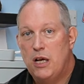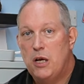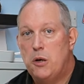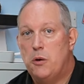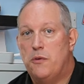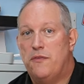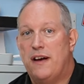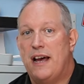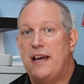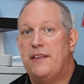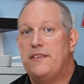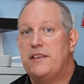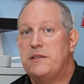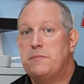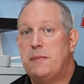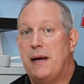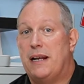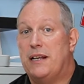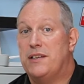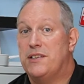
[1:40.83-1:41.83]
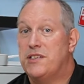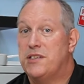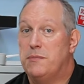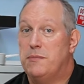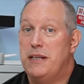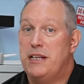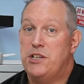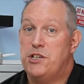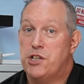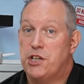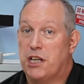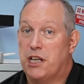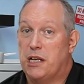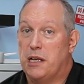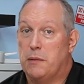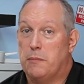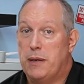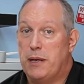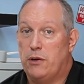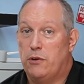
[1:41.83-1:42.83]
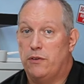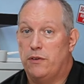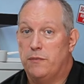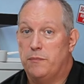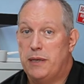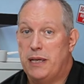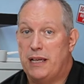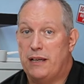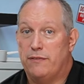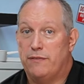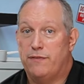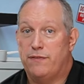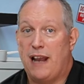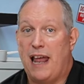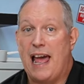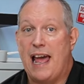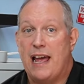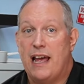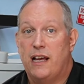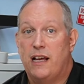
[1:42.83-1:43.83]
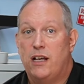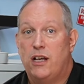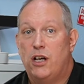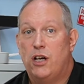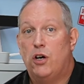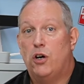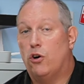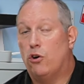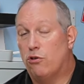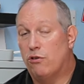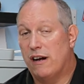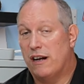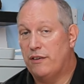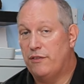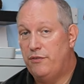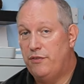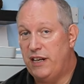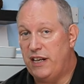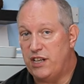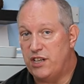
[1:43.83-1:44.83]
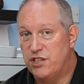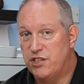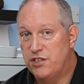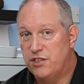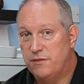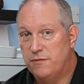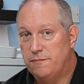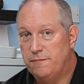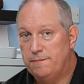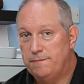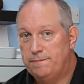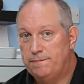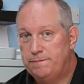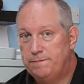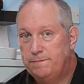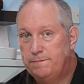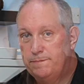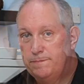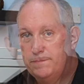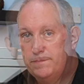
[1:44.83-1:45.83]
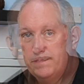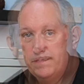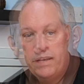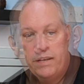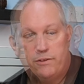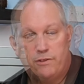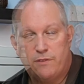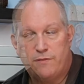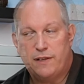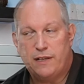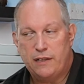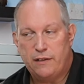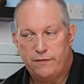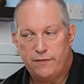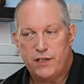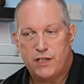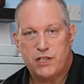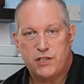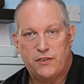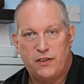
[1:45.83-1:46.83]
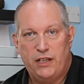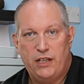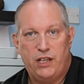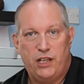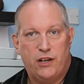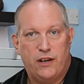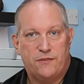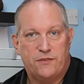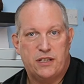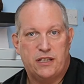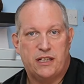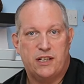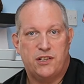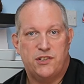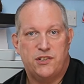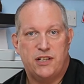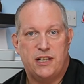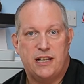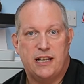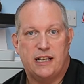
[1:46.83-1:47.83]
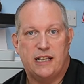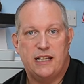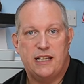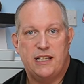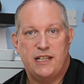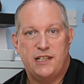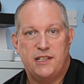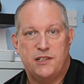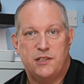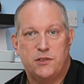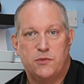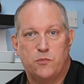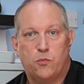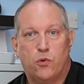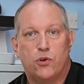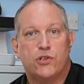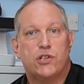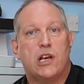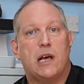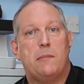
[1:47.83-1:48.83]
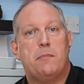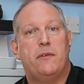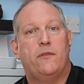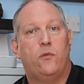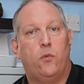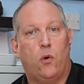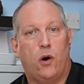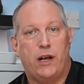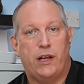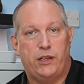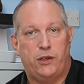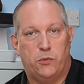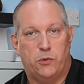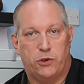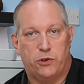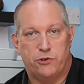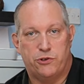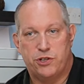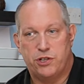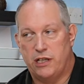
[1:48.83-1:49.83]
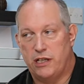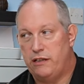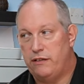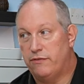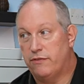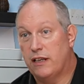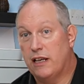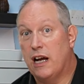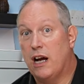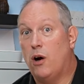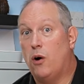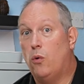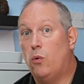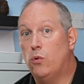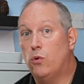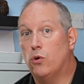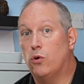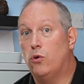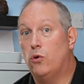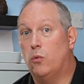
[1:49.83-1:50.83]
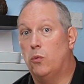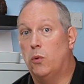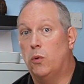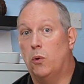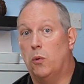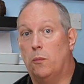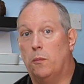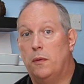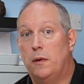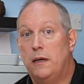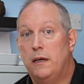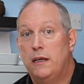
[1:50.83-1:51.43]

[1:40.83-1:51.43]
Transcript: Without this balance, the miniature can appear flat or unfinished. Now I think the first thing that you have to consider is what type of white you want to achieve, cold or warm.